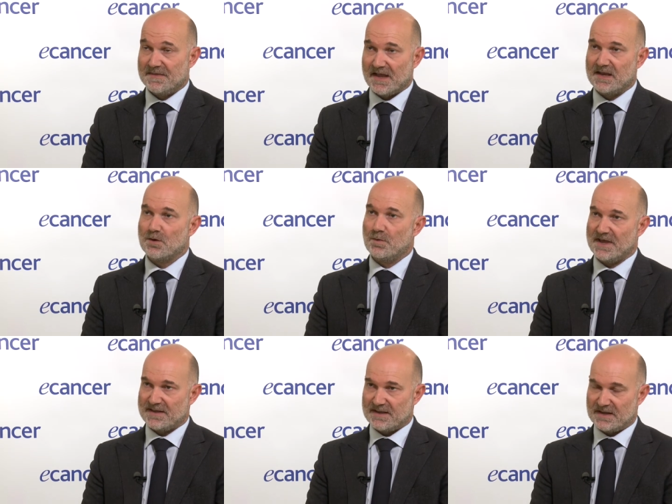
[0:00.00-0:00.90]
Then we
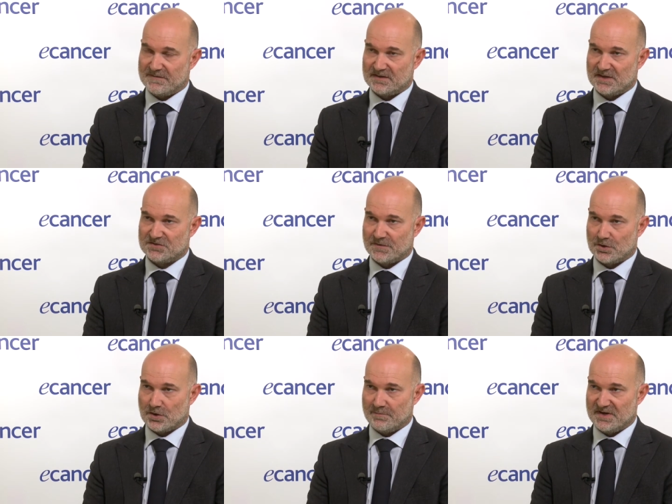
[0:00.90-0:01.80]
had an advantage for
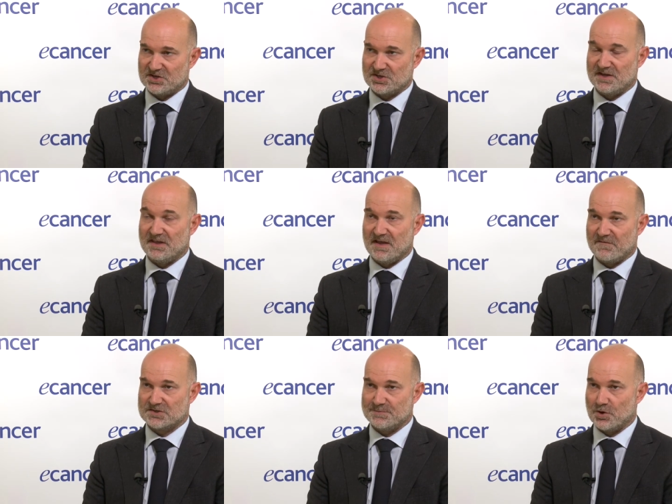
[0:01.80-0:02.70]
the combination in
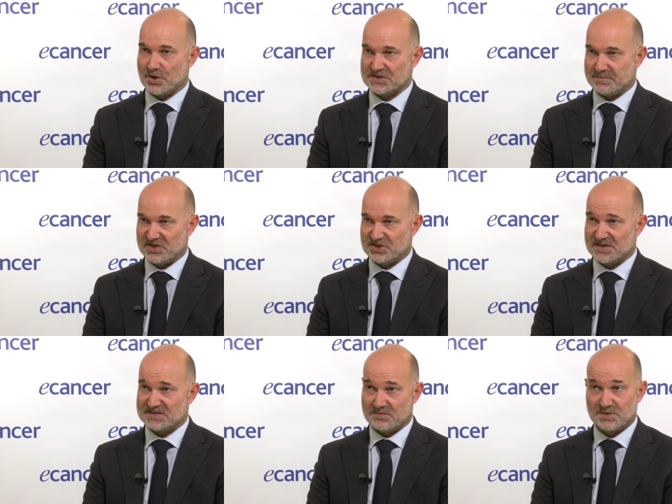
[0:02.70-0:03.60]
never smokers
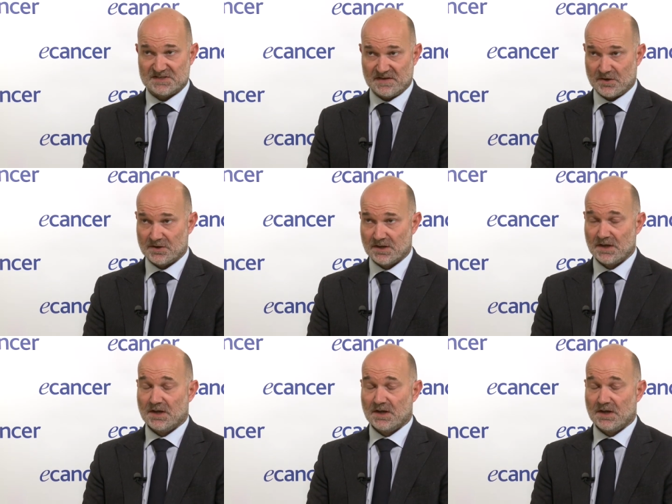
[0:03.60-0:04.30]
patients with even